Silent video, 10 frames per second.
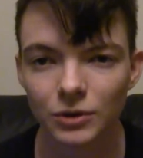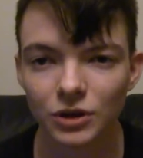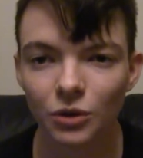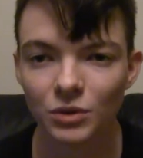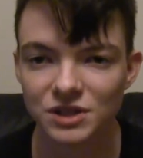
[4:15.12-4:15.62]
you
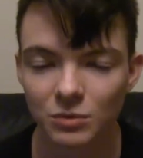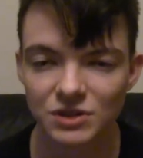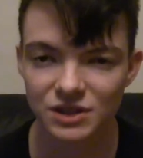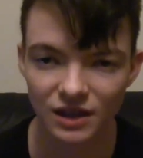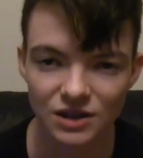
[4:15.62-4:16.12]
know, when
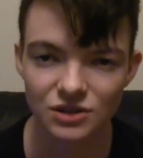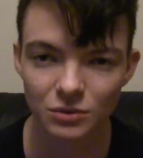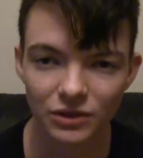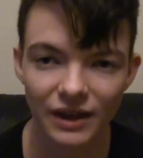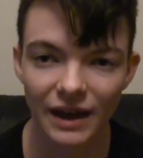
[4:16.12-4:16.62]
someone's
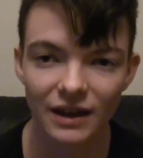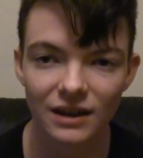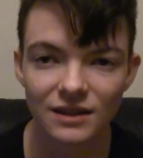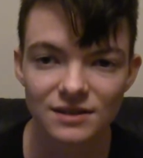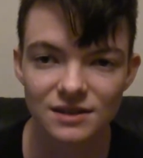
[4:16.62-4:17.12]
engaging with
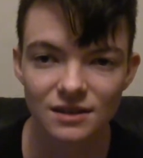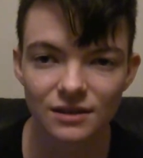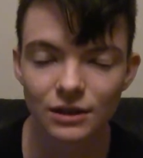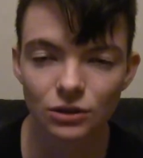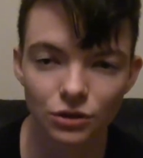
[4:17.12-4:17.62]
that,
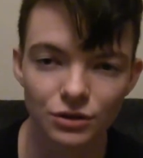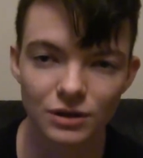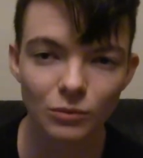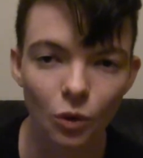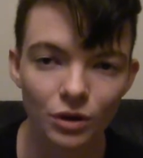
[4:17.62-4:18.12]
they're
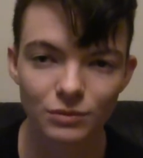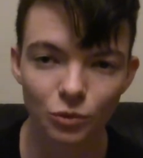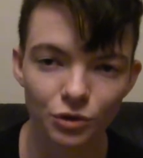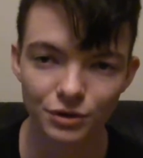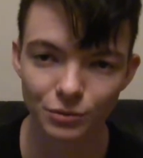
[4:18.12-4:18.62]
learning more and
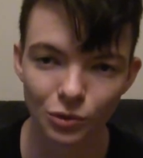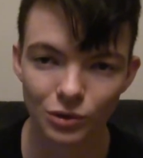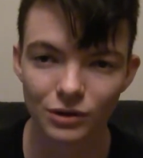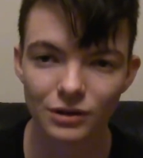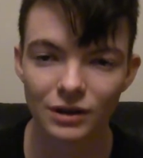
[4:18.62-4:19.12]
more and
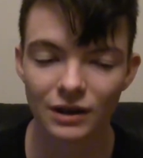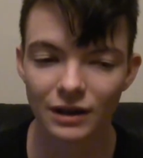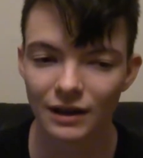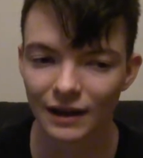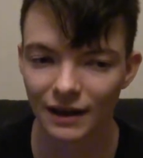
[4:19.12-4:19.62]
more
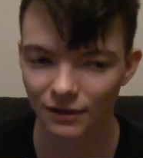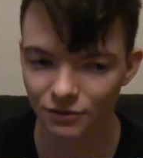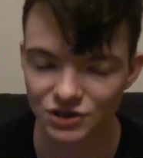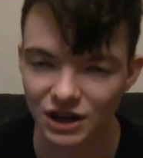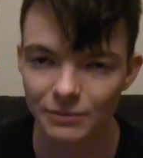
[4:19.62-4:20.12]

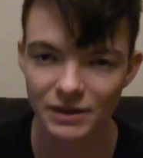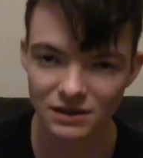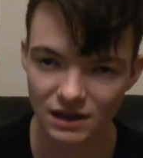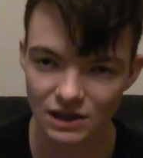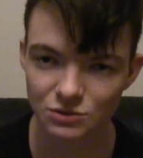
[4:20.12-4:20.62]
every time they
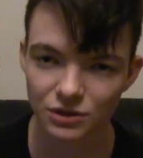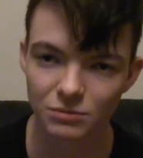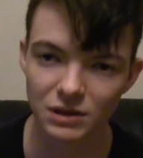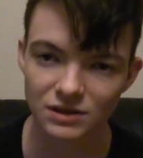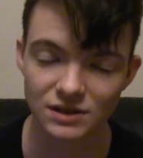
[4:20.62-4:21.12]
engage with
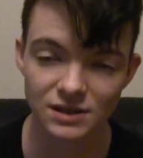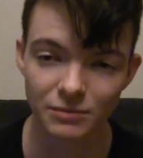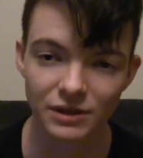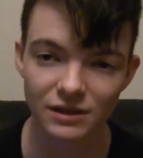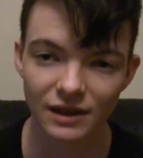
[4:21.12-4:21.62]
it, because it's
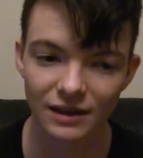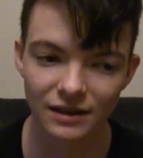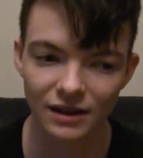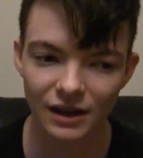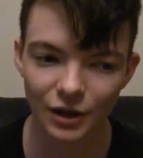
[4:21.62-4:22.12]
something that
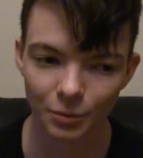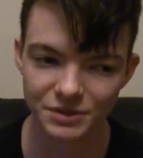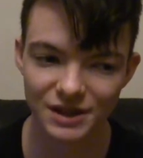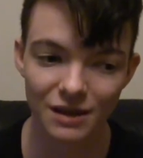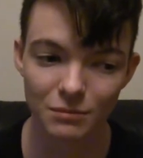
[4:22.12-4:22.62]

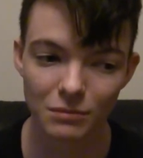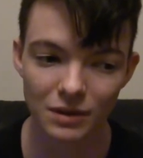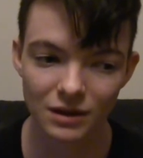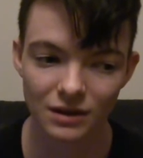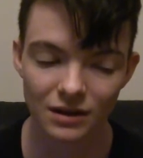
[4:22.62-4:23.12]
helps them
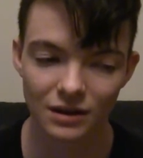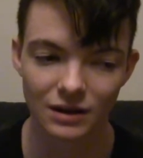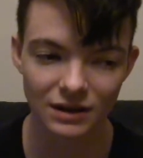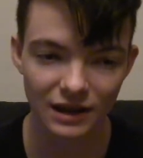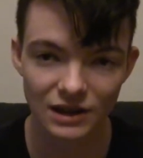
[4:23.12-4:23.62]

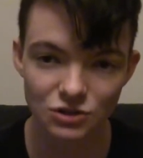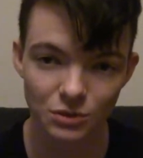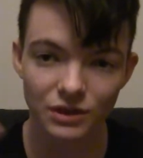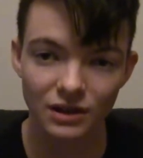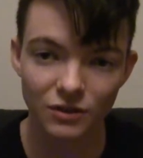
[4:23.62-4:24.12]
engage
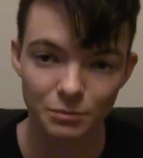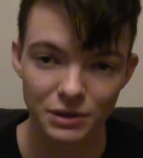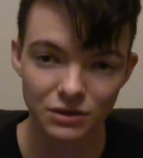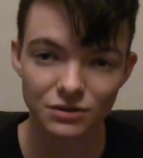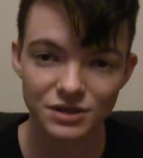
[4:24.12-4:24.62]
with kind of a
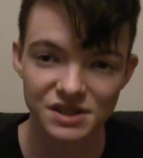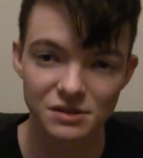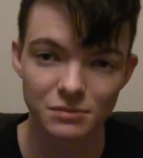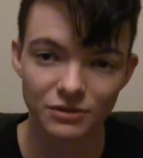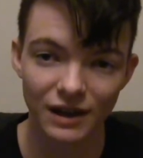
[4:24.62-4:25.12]
bigger
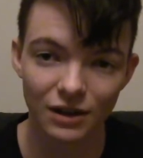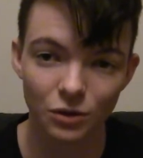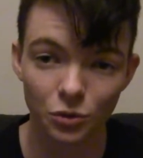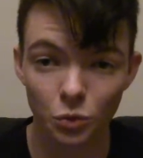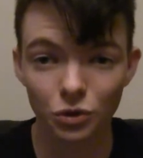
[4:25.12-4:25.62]
system of
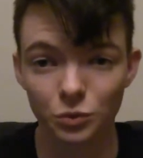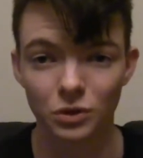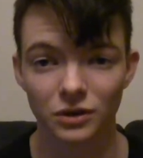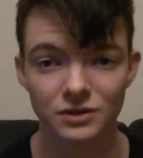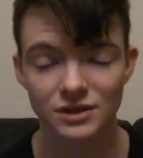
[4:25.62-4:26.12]
how the world
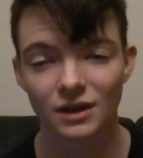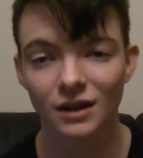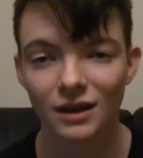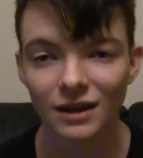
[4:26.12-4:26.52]
works,